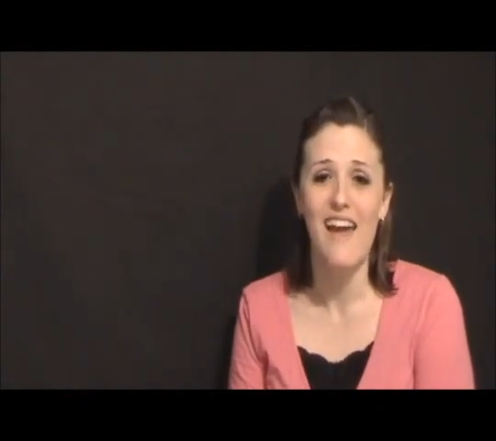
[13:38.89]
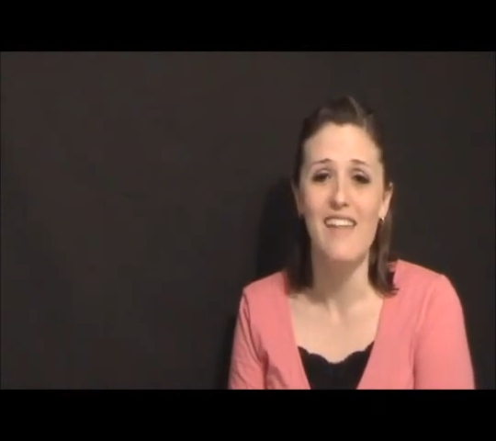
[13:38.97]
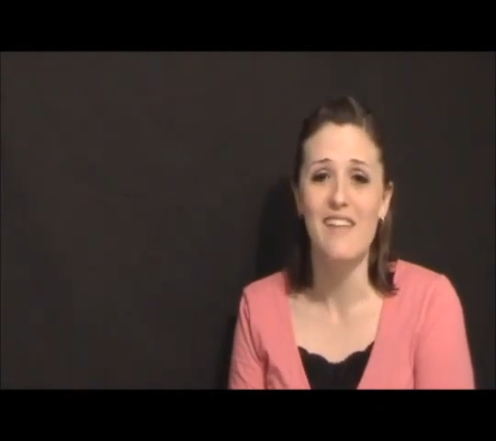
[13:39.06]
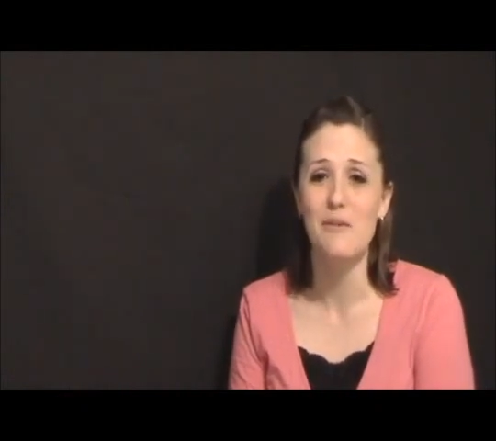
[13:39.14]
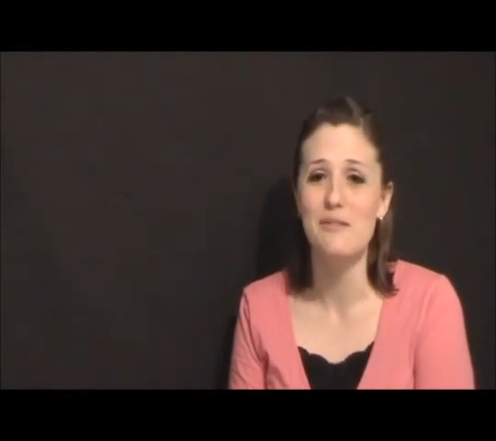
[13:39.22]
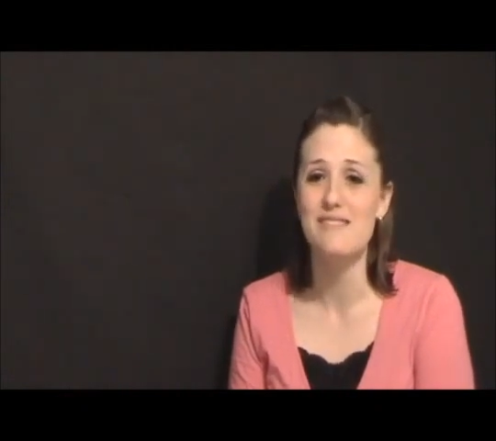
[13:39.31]

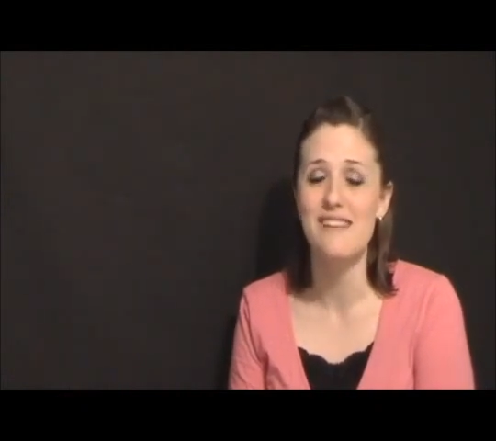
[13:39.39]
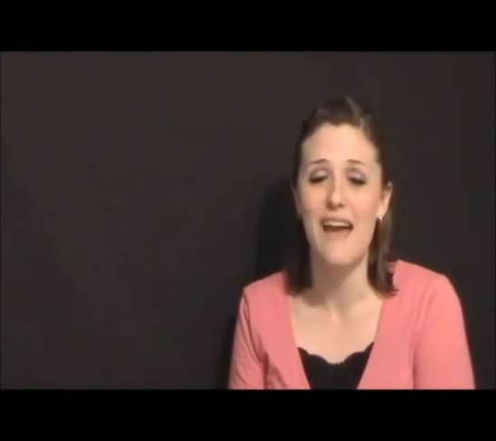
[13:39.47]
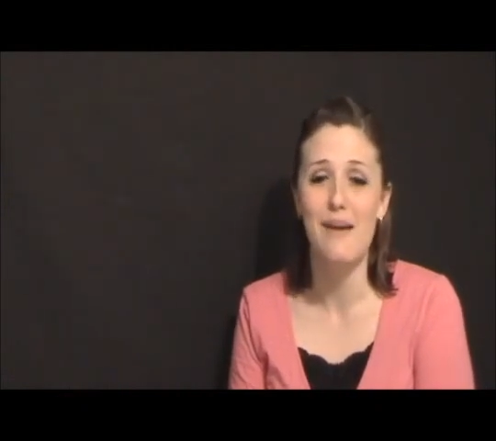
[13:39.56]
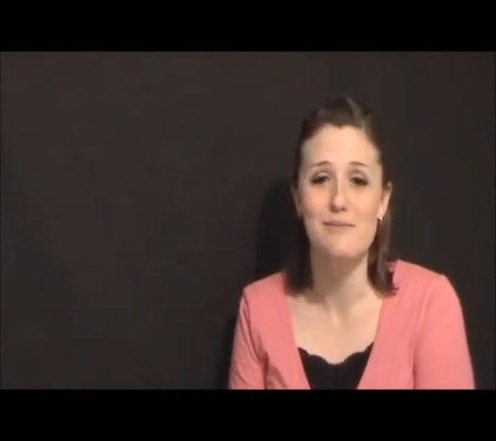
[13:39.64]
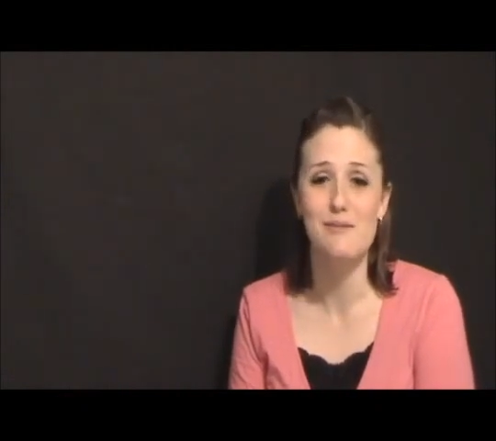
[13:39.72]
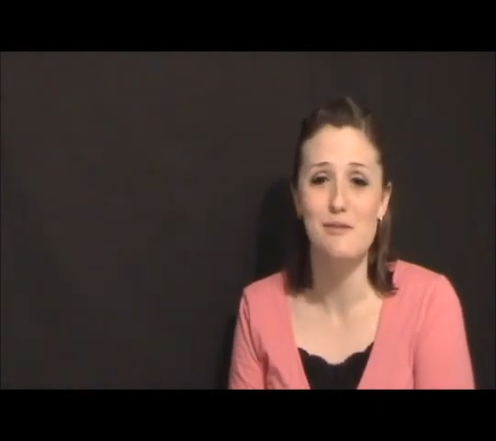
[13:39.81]
and there was
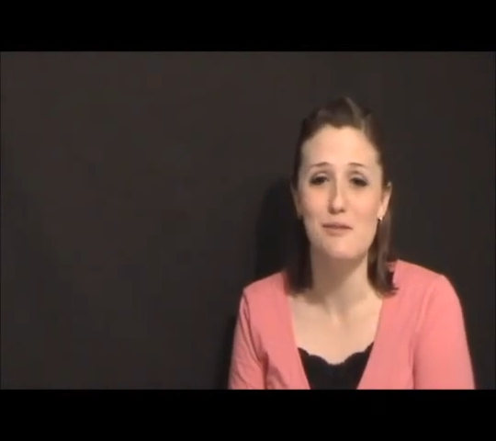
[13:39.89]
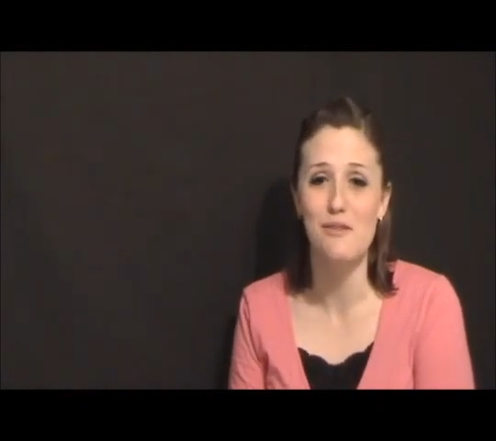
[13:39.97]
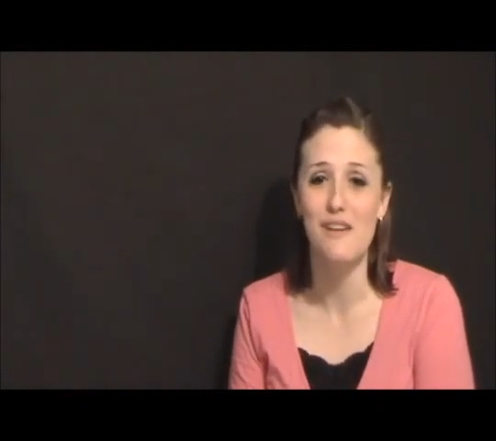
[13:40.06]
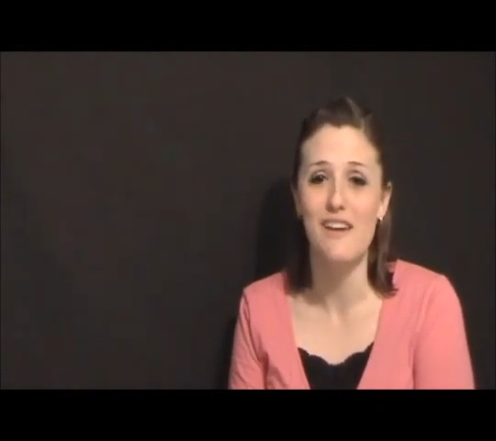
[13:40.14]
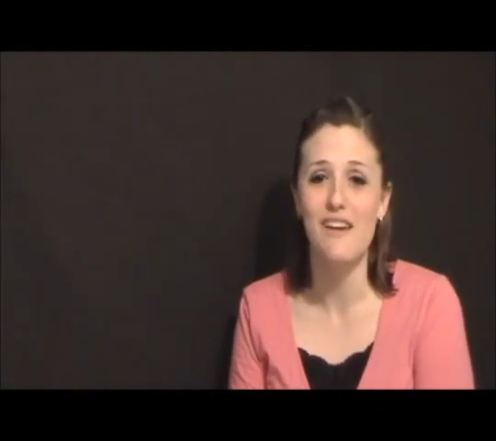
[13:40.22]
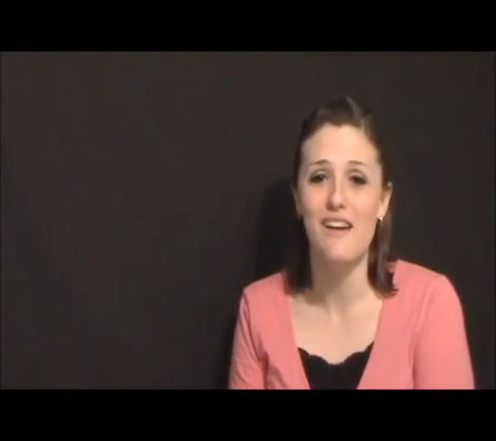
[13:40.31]

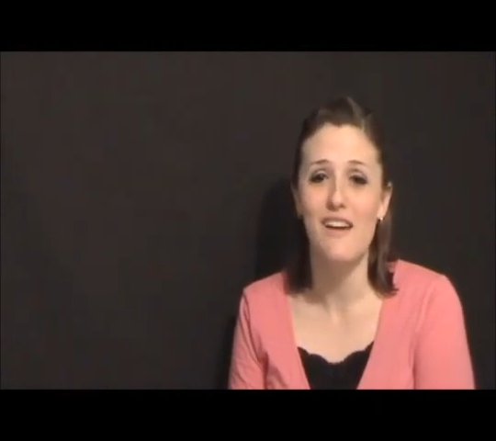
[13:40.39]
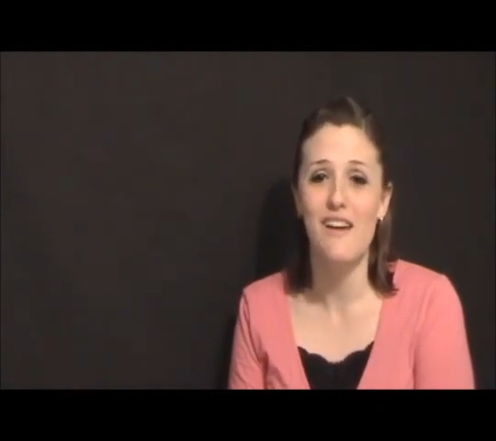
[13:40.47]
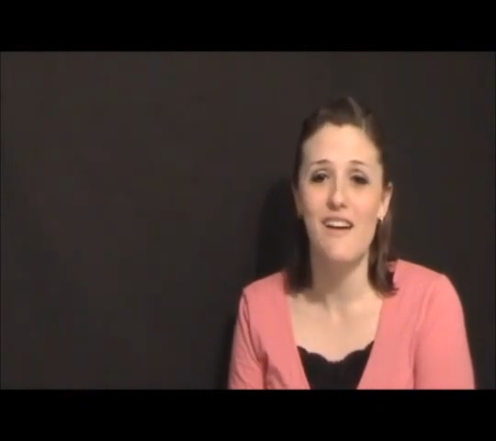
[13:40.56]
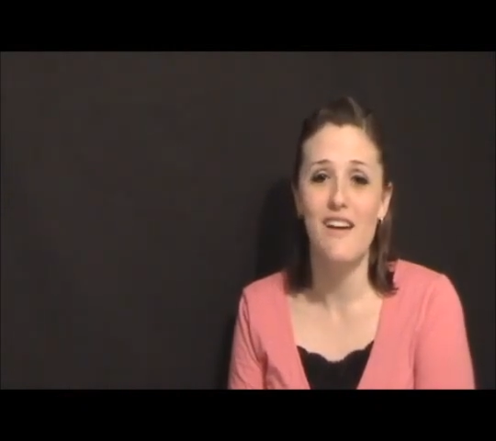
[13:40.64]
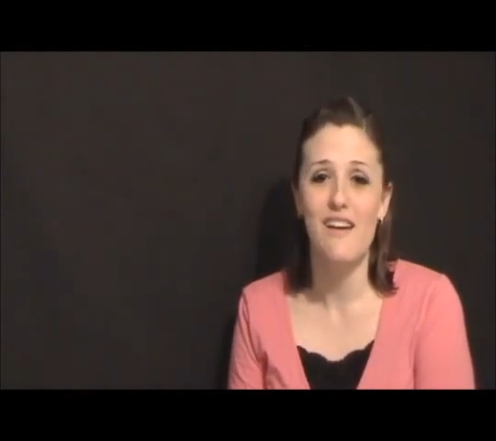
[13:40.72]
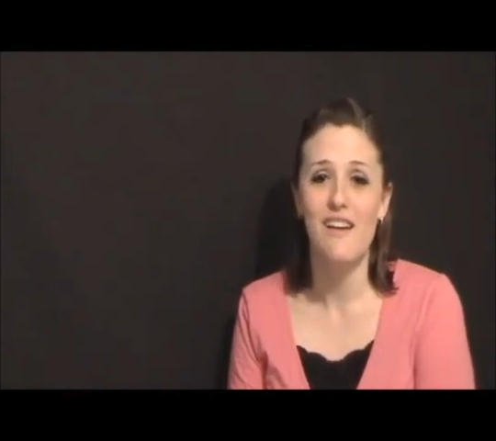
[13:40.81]
absolutely
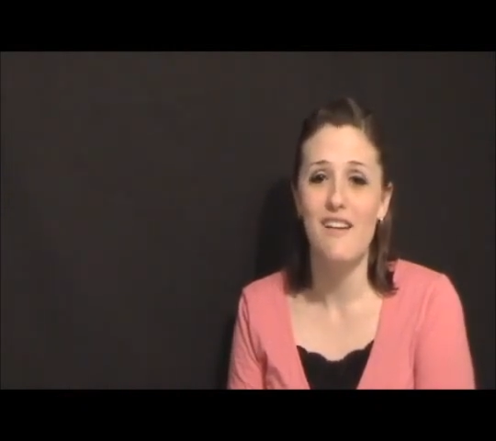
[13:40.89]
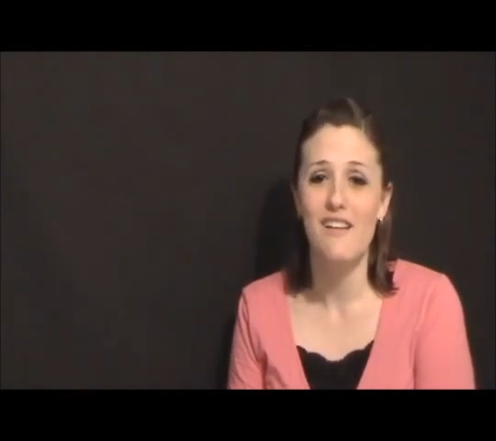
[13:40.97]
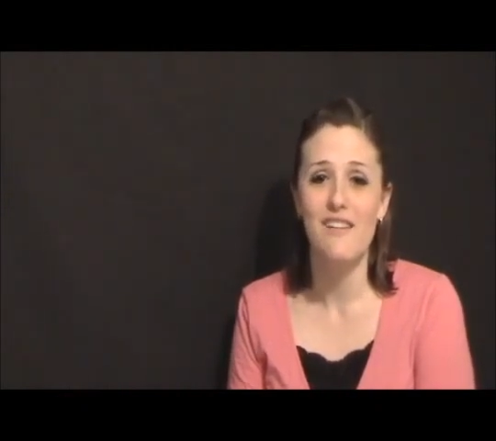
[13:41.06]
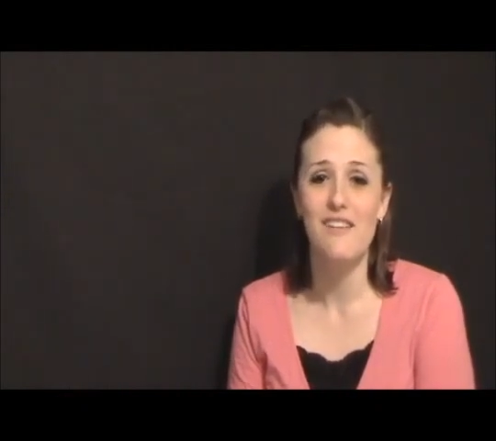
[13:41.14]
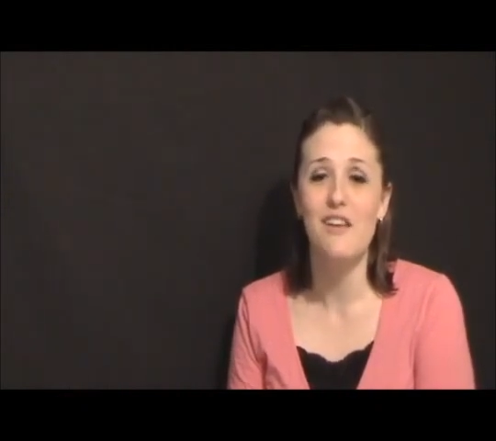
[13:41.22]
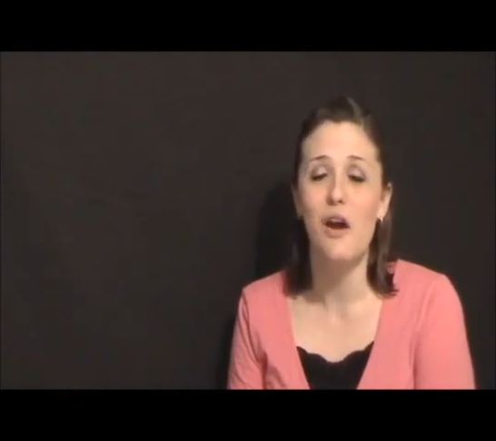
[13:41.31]

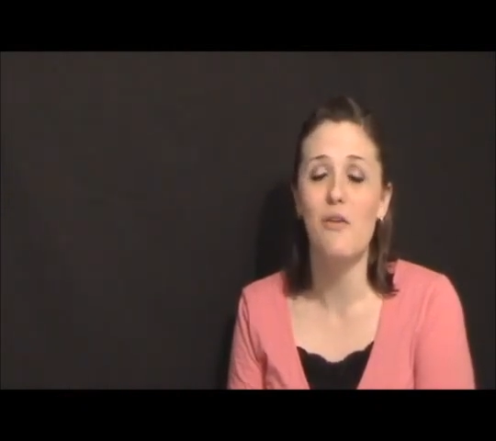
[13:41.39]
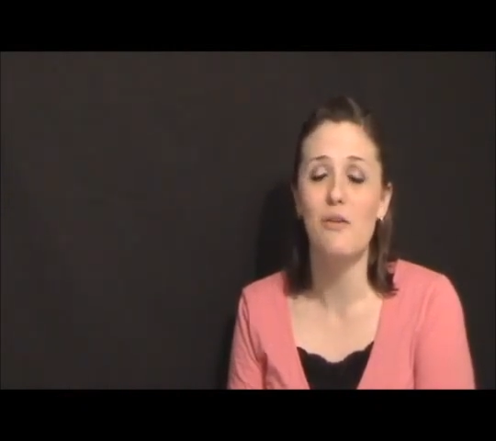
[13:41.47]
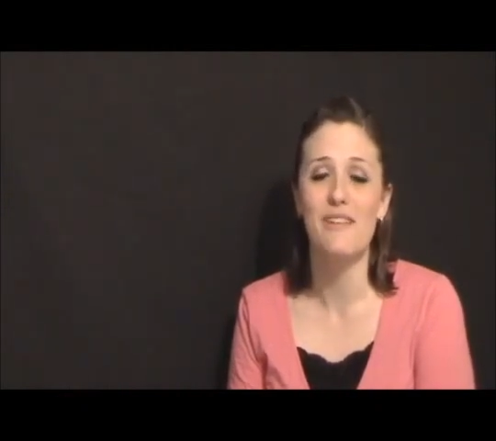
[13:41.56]
no